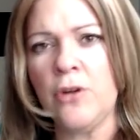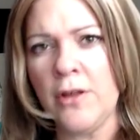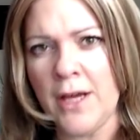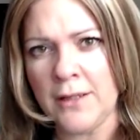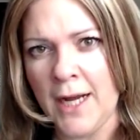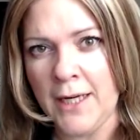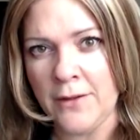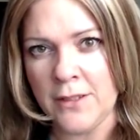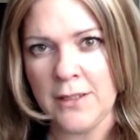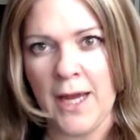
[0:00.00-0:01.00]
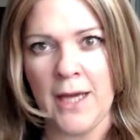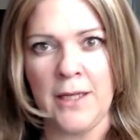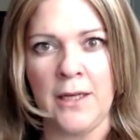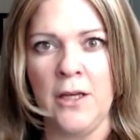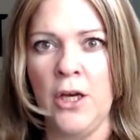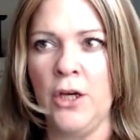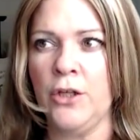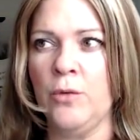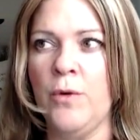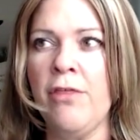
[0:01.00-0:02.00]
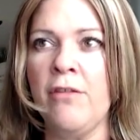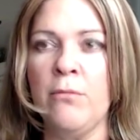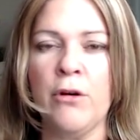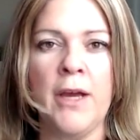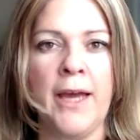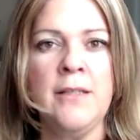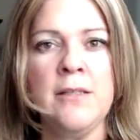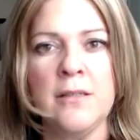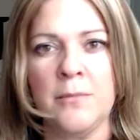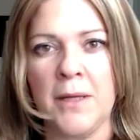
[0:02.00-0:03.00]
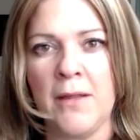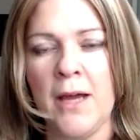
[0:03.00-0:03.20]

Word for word: you draw that line in the sand and you're with them or against them.